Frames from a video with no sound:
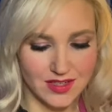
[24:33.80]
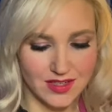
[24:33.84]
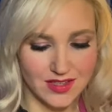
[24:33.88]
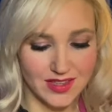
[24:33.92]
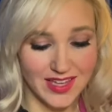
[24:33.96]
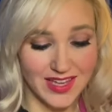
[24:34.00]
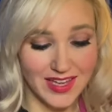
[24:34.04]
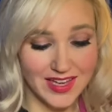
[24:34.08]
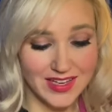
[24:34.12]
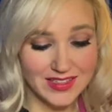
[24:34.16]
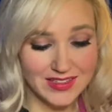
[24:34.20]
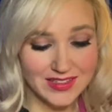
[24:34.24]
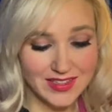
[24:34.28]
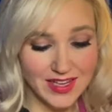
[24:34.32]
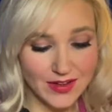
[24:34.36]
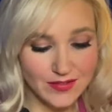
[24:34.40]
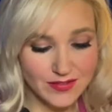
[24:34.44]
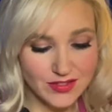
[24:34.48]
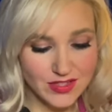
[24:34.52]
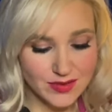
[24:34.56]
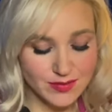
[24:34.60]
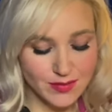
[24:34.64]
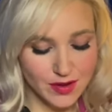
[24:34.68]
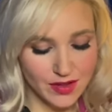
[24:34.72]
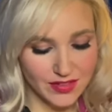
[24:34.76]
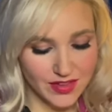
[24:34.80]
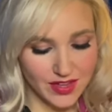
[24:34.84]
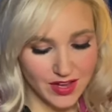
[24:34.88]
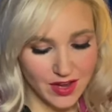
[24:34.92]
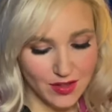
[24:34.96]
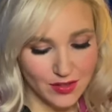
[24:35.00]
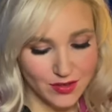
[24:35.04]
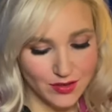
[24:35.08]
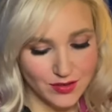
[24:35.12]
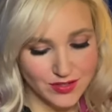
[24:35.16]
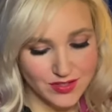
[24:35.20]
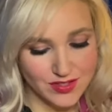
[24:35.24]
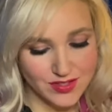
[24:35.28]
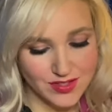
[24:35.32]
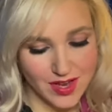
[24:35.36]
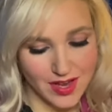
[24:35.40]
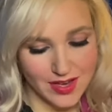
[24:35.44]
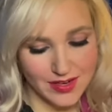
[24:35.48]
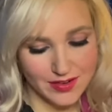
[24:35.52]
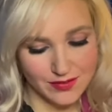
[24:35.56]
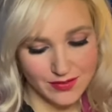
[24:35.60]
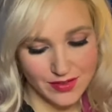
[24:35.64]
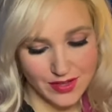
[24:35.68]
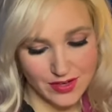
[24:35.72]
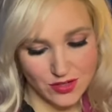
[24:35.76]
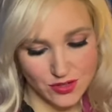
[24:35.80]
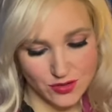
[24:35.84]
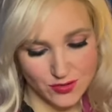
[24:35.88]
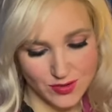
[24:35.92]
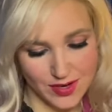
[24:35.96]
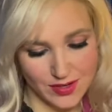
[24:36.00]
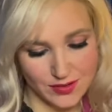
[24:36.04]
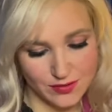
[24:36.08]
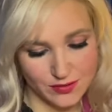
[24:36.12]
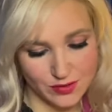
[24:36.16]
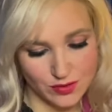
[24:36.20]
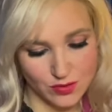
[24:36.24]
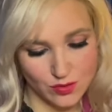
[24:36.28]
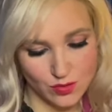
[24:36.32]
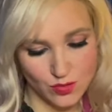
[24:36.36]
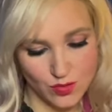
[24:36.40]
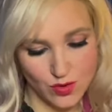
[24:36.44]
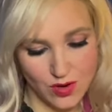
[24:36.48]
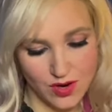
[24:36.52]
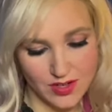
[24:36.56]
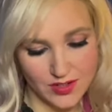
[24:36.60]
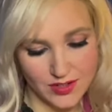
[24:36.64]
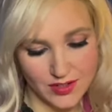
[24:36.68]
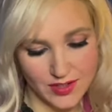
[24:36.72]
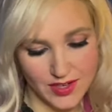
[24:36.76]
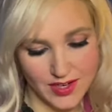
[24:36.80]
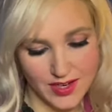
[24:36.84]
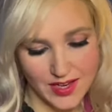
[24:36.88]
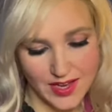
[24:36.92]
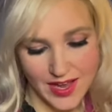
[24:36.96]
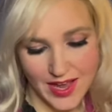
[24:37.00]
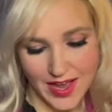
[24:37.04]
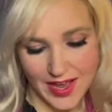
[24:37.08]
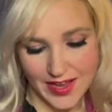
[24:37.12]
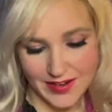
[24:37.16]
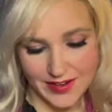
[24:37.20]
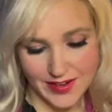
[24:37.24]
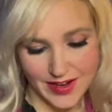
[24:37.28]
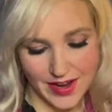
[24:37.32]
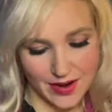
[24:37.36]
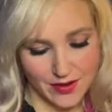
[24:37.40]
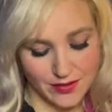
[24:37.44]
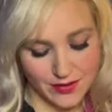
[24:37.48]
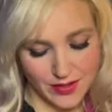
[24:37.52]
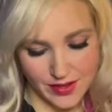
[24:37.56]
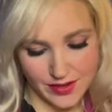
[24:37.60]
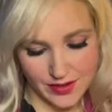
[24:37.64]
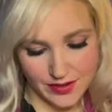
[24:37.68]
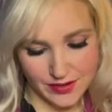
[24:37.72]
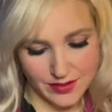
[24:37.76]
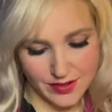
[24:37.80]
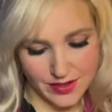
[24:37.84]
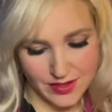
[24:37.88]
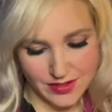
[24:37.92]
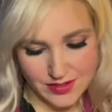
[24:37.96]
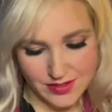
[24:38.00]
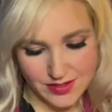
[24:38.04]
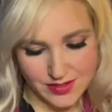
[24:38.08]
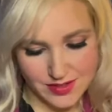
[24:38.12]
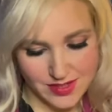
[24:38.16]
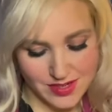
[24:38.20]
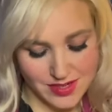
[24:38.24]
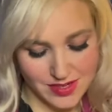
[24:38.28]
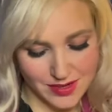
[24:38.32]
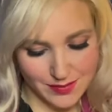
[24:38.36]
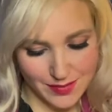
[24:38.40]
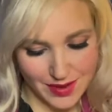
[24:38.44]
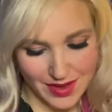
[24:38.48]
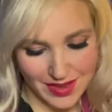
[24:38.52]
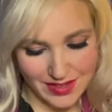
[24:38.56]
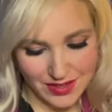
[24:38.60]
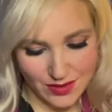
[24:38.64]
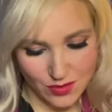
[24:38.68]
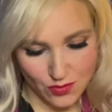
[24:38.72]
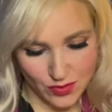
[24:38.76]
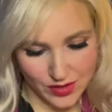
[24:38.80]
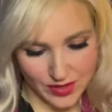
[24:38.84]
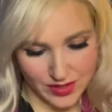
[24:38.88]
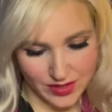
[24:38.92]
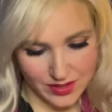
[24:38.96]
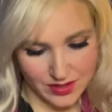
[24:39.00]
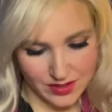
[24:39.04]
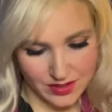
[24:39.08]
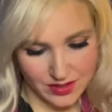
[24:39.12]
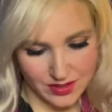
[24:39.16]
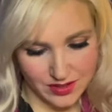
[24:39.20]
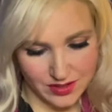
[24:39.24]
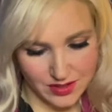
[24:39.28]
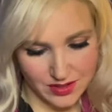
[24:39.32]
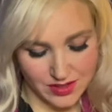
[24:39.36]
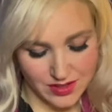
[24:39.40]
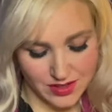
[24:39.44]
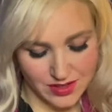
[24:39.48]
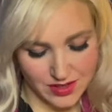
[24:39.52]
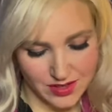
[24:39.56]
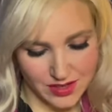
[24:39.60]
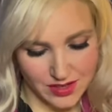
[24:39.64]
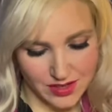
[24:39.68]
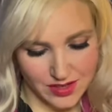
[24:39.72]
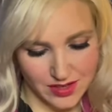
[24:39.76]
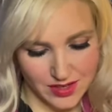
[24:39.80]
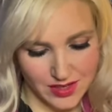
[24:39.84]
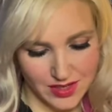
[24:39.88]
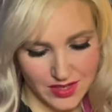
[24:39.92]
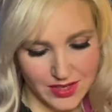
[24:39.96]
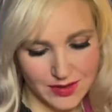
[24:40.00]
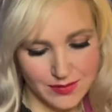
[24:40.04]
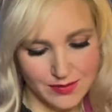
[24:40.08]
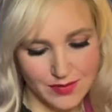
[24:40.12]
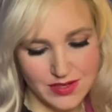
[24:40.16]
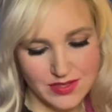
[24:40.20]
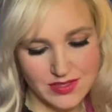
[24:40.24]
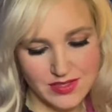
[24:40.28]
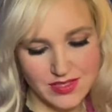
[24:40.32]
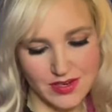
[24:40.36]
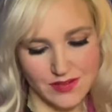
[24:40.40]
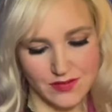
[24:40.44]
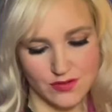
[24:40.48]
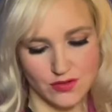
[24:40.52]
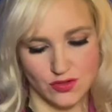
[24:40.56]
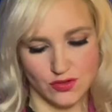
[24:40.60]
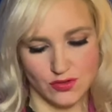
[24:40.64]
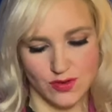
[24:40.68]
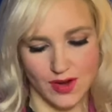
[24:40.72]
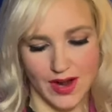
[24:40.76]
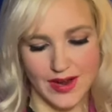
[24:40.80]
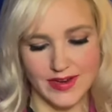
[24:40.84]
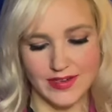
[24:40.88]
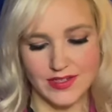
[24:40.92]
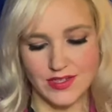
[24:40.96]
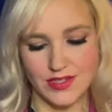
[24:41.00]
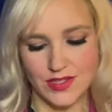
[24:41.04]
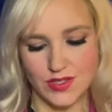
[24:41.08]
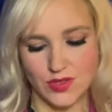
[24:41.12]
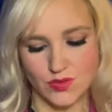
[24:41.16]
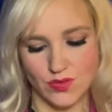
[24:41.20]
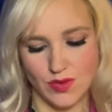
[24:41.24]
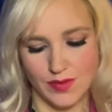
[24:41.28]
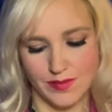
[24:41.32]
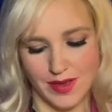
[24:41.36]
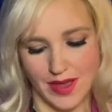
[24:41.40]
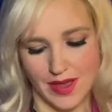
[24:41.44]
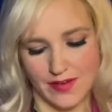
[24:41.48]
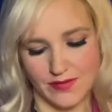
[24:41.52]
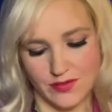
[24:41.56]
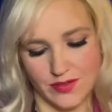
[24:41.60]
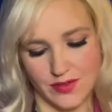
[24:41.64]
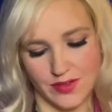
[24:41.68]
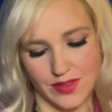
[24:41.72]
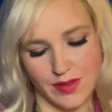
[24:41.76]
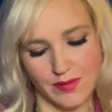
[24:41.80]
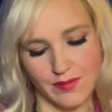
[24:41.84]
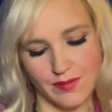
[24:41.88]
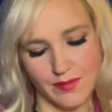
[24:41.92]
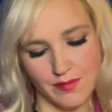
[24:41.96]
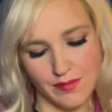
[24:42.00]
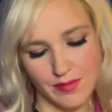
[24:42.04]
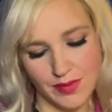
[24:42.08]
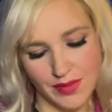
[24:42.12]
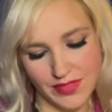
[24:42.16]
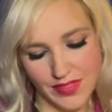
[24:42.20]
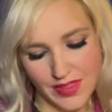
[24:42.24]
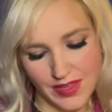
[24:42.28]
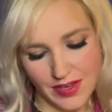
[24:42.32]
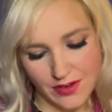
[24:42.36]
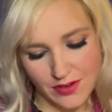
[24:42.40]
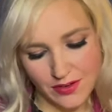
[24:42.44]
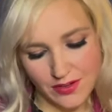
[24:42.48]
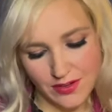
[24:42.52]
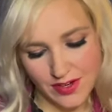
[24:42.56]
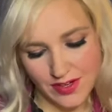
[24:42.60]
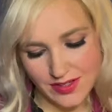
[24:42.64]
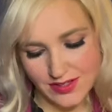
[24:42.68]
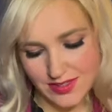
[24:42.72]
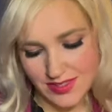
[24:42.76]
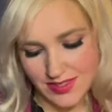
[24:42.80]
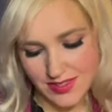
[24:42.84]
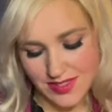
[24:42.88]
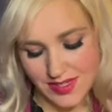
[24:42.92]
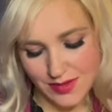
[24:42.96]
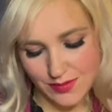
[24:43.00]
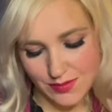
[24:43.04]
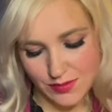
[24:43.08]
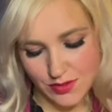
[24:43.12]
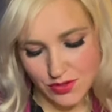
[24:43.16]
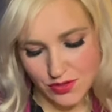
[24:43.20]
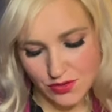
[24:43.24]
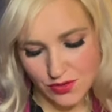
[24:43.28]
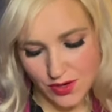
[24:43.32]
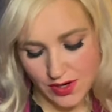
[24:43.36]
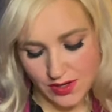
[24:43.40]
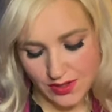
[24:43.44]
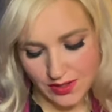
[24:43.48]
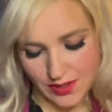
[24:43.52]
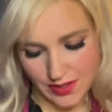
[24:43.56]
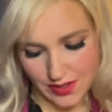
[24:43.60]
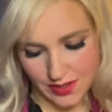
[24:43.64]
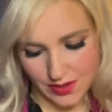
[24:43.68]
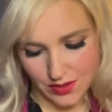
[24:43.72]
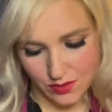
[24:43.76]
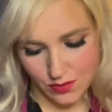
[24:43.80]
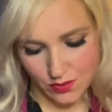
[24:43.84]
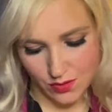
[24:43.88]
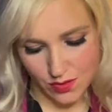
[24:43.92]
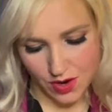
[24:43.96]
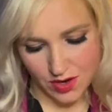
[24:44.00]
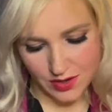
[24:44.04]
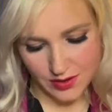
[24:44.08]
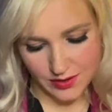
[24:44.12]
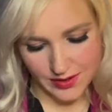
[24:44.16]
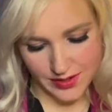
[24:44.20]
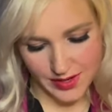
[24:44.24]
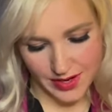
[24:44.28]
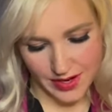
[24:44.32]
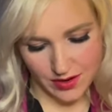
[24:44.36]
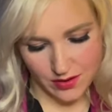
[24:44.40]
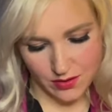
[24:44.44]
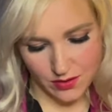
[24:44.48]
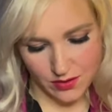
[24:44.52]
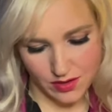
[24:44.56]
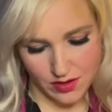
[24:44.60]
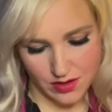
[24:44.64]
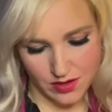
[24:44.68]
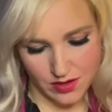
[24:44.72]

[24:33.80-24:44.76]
They had left him on the other side of that dreadful water, and now they could not see him anywhere. He must have tried to swim after them, but they could not see him struggling in the water now.